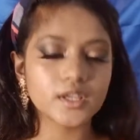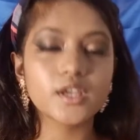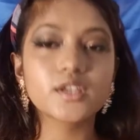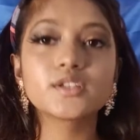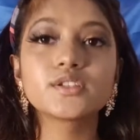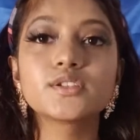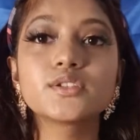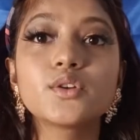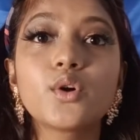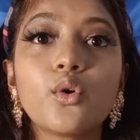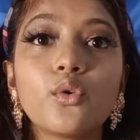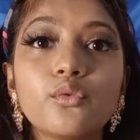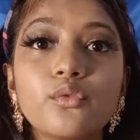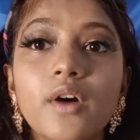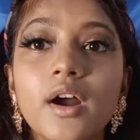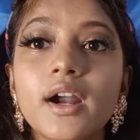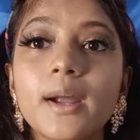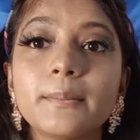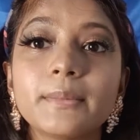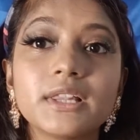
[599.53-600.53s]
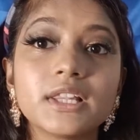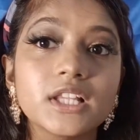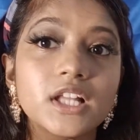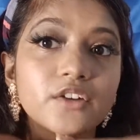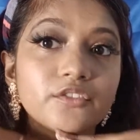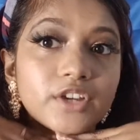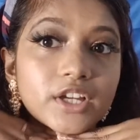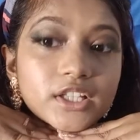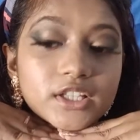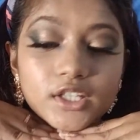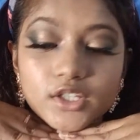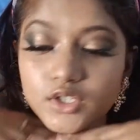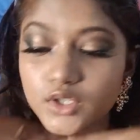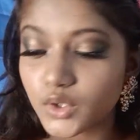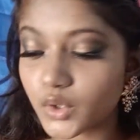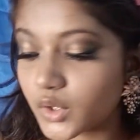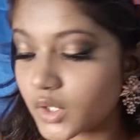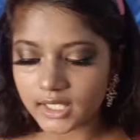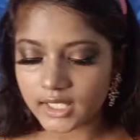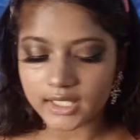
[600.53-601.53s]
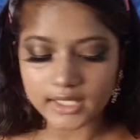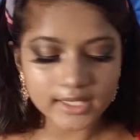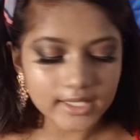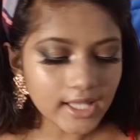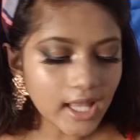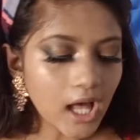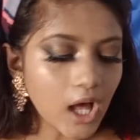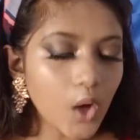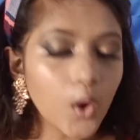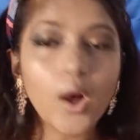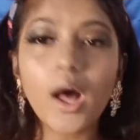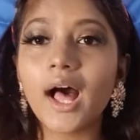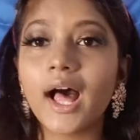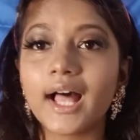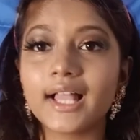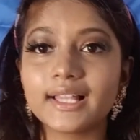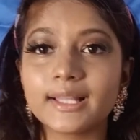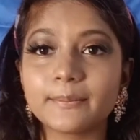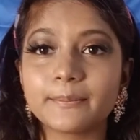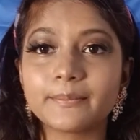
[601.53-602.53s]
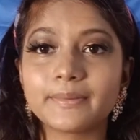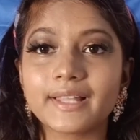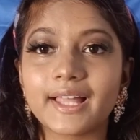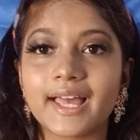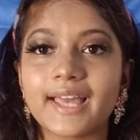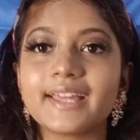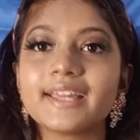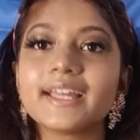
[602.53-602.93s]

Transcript: So So far I'm loving this look. Now I'll apply